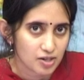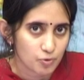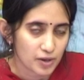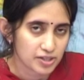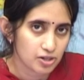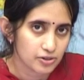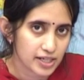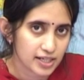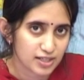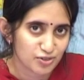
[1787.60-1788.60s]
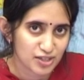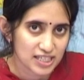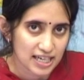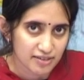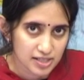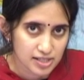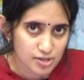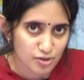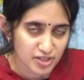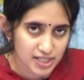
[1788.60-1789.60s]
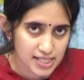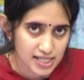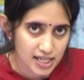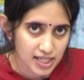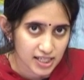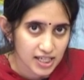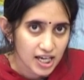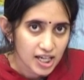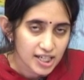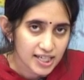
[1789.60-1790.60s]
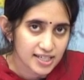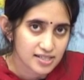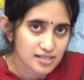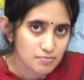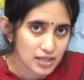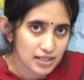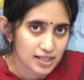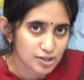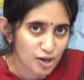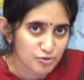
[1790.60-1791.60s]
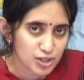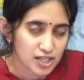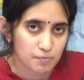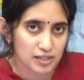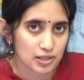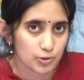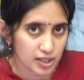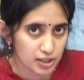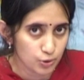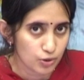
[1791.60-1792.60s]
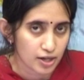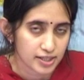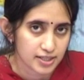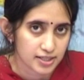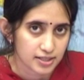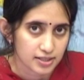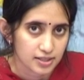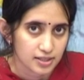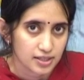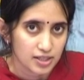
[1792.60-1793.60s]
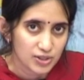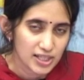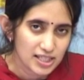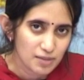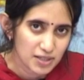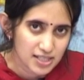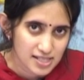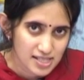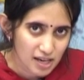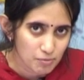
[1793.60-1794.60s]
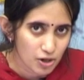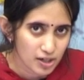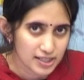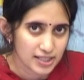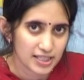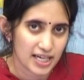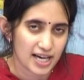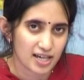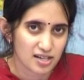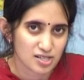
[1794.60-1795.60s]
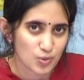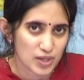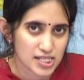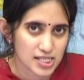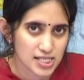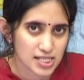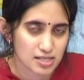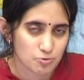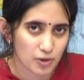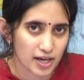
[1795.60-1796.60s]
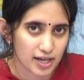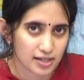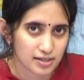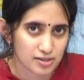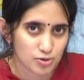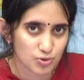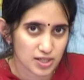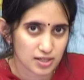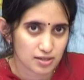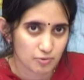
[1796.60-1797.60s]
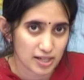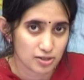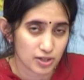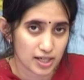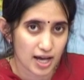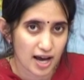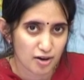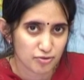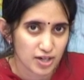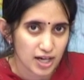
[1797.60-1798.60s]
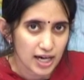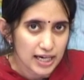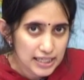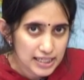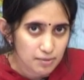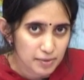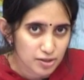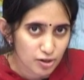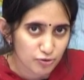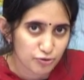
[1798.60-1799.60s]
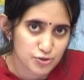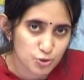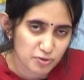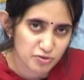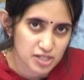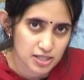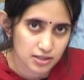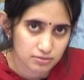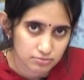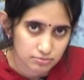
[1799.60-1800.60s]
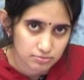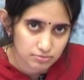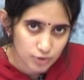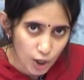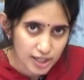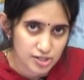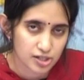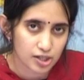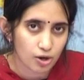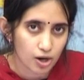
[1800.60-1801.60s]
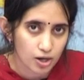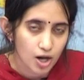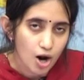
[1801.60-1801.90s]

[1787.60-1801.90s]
when you're looking at different levels of understanding, it doesn't mean that you have to keep including new content. You can keep the same content and ask questions where a student, where you can have a little bit of superficial knowledge recall